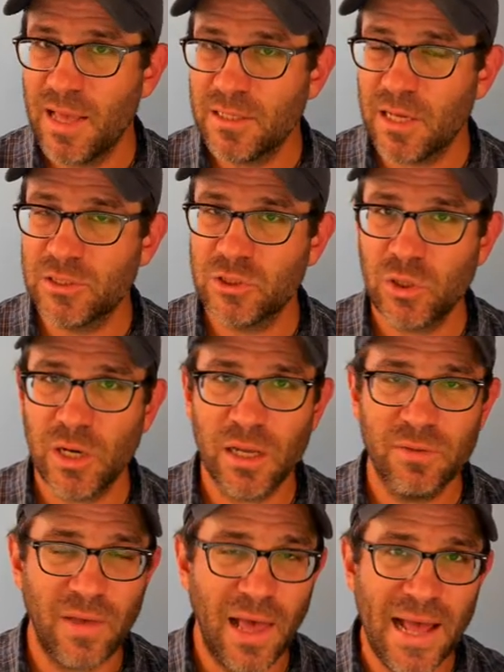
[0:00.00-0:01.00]
a string
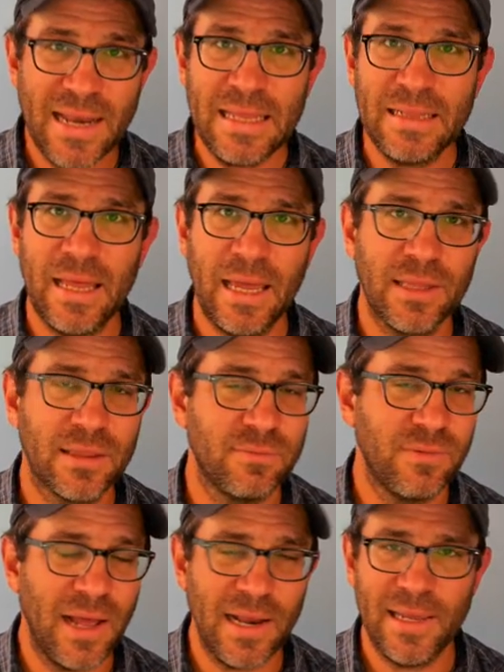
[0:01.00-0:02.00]
of any length
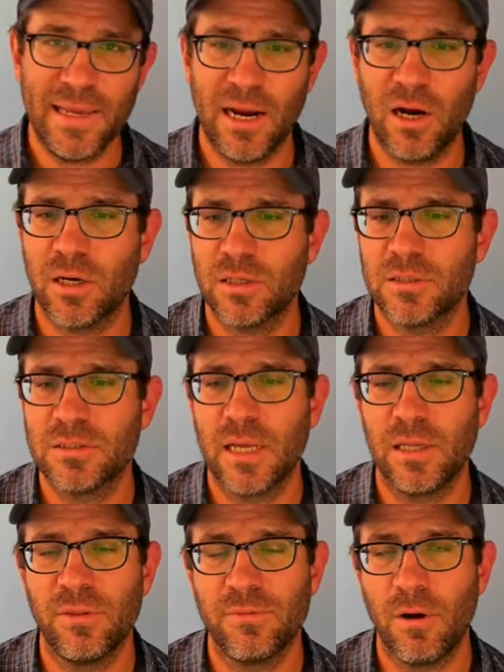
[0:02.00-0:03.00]
of any characters that
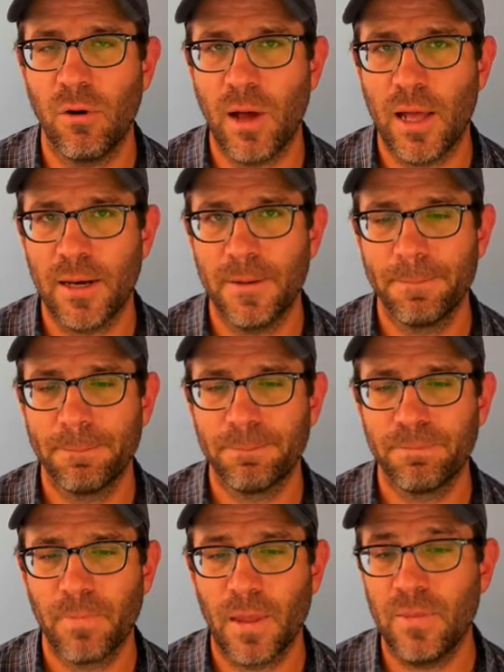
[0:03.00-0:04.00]
you throw at it
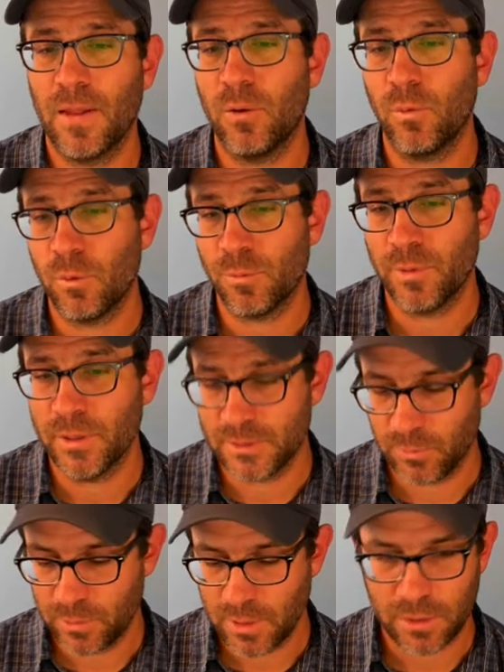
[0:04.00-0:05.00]
and then it will replace
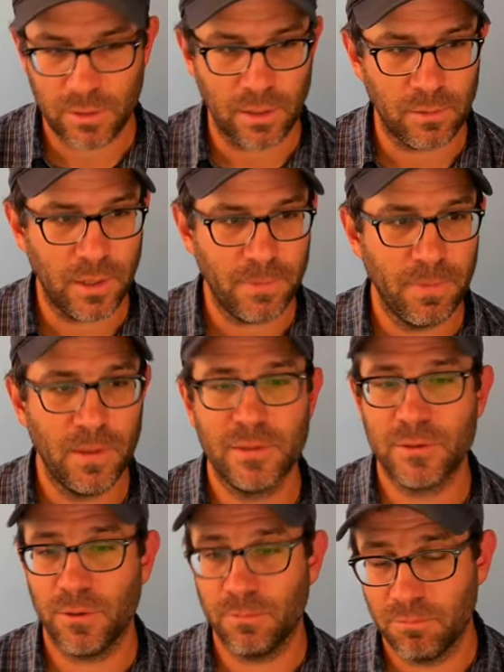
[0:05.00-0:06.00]
it with nothing, right?
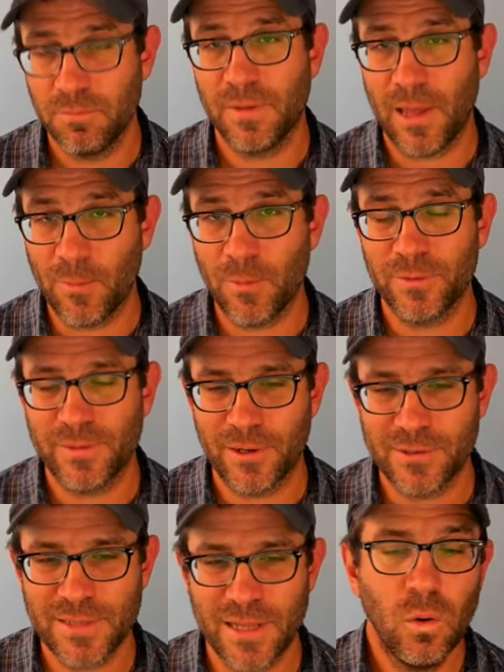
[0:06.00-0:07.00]
So the output there
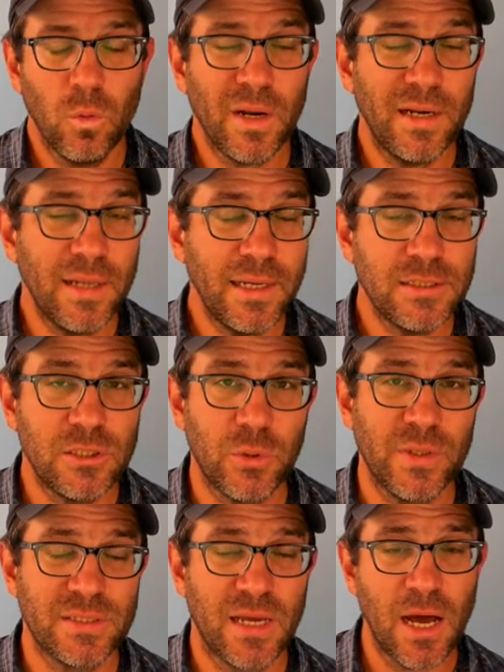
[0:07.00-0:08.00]
is nothing. What I'd like to do
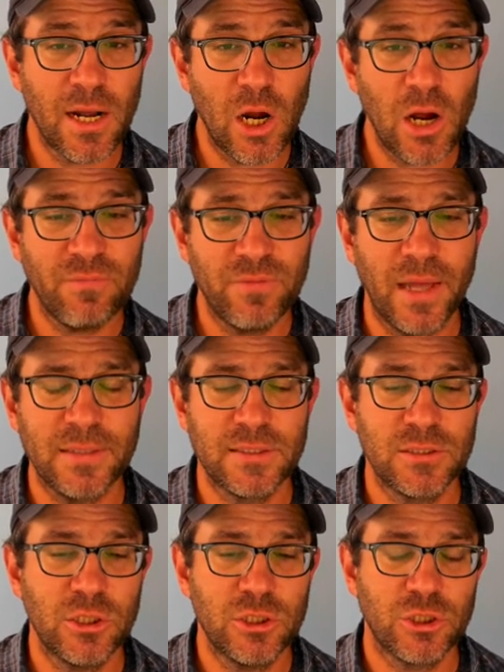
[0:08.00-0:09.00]
is cut off that
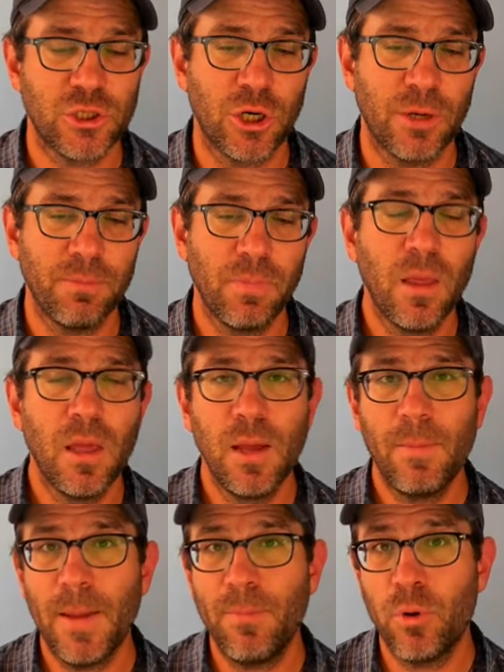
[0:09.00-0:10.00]
search term
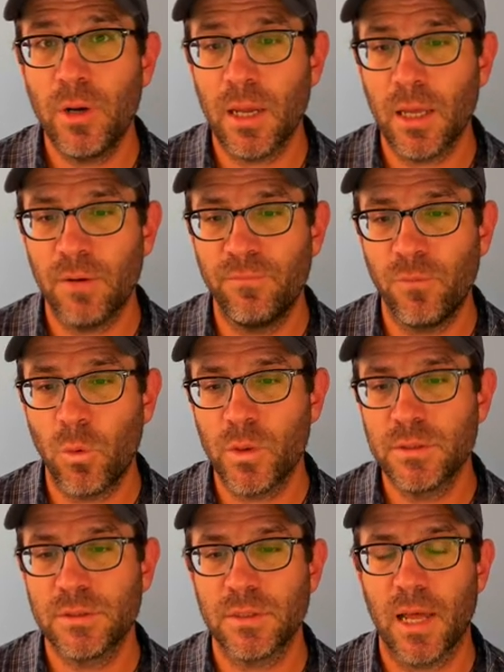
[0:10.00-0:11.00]
by putting in a
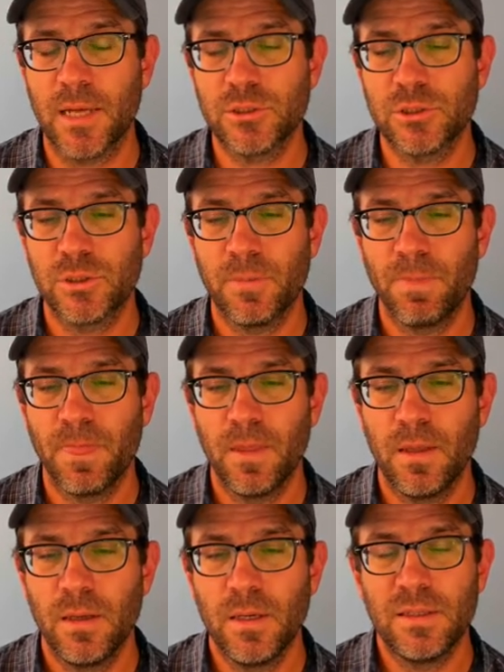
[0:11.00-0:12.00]
forward slash.
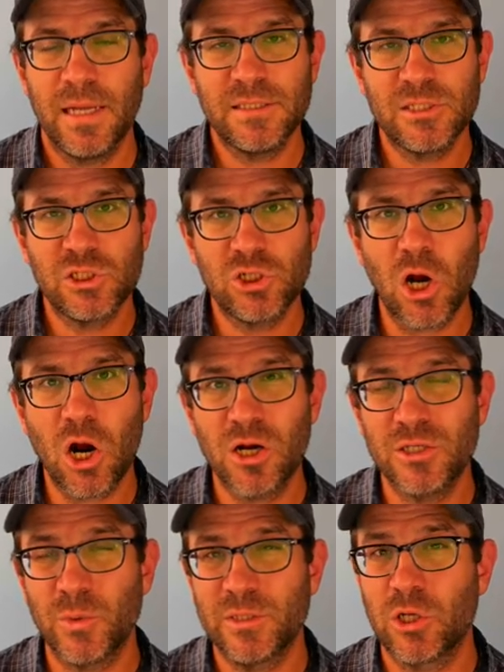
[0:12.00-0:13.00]
That star
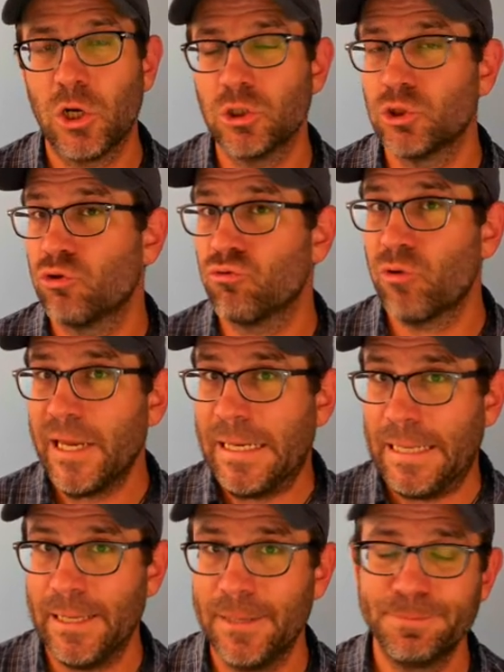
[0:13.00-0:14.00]
is what's called
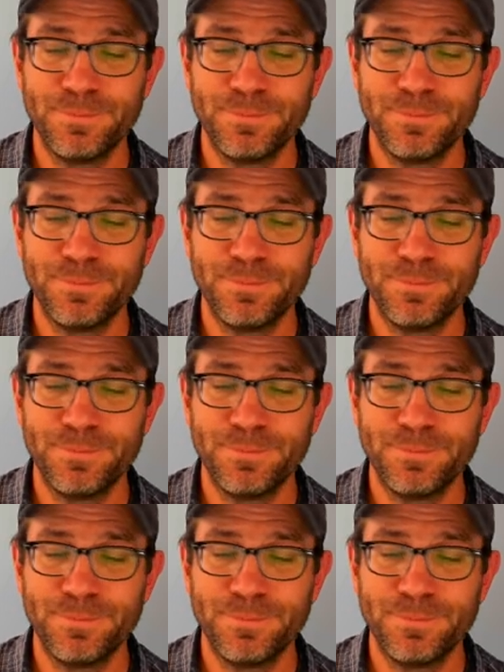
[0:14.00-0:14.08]
greedy.